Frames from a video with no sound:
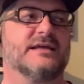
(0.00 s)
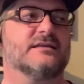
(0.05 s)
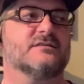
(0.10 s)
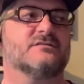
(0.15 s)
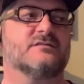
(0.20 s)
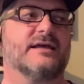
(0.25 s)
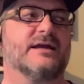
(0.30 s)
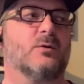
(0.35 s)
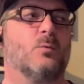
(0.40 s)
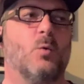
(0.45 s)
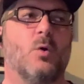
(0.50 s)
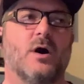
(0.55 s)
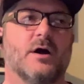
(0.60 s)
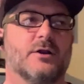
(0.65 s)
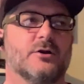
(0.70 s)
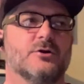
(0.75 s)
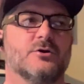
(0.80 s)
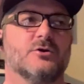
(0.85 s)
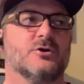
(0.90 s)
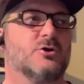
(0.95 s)
things like
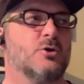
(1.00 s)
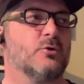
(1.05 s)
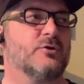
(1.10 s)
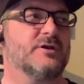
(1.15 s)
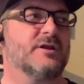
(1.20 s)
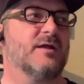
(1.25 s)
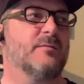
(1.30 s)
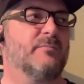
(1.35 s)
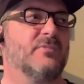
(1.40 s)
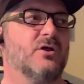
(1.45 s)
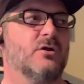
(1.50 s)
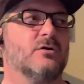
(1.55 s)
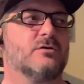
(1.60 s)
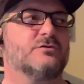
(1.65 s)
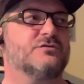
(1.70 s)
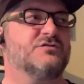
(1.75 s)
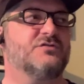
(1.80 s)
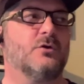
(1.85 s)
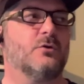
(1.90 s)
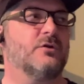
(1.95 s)
water, coconut
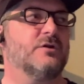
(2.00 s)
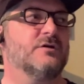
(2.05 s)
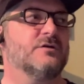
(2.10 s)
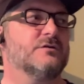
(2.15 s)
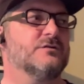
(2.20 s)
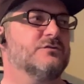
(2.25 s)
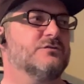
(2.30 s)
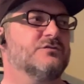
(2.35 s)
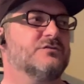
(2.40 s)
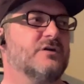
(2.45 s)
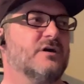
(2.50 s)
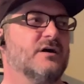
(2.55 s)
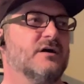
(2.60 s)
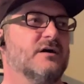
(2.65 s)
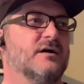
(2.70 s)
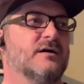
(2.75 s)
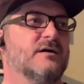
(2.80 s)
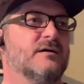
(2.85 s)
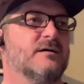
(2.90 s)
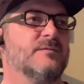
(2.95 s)
milk, sodas,
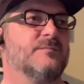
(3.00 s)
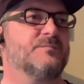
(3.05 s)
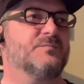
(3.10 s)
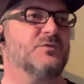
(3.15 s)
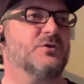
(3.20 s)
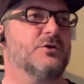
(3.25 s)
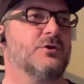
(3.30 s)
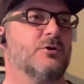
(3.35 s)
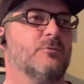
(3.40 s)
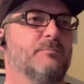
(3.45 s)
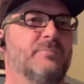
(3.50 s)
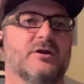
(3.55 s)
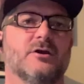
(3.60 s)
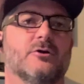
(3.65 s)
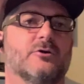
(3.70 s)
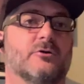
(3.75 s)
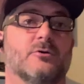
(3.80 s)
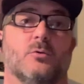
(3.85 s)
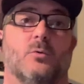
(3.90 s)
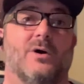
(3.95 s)

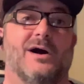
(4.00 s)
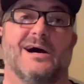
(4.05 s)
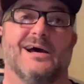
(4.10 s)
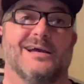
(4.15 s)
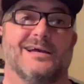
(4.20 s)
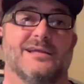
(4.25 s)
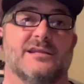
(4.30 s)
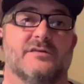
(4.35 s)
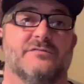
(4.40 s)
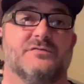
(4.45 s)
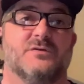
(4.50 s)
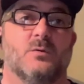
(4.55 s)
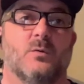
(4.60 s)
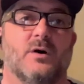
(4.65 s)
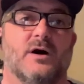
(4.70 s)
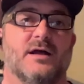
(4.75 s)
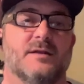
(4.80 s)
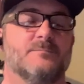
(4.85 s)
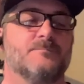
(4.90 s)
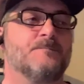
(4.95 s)
beer or wine if you
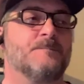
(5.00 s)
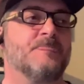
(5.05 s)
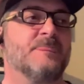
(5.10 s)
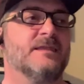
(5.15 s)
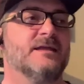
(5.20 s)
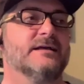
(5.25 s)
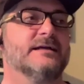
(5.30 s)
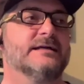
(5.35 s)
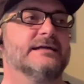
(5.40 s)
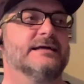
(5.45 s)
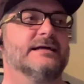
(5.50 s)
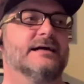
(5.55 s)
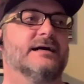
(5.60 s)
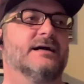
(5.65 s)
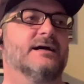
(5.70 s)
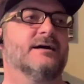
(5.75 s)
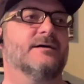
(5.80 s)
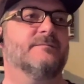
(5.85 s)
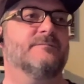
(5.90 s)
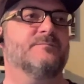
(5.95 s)
want.
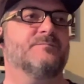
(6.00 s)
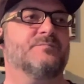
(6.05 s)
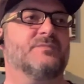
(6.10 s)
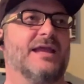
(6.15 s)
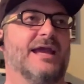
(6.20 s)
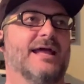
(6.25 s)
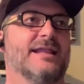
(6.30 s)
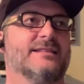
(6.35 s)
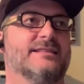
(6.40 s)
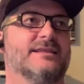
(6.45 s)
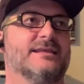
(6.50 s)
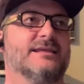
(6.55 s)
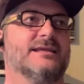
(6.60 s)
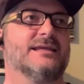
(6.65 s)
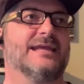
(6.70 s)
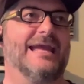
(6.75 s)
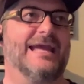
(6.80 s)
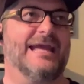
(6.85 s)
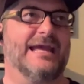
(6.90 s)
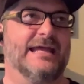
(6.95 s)
At
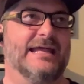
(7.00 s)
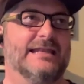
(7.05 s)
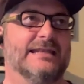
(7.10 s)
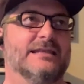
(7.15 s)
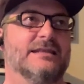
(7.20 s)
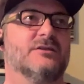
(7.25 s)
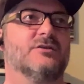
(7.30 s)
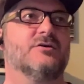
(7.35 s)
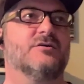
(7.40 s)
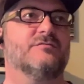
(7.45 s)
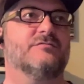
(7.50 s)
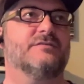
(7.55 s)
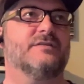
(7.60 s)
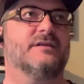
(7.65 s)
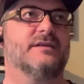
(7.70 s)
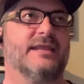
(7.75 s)
the end of the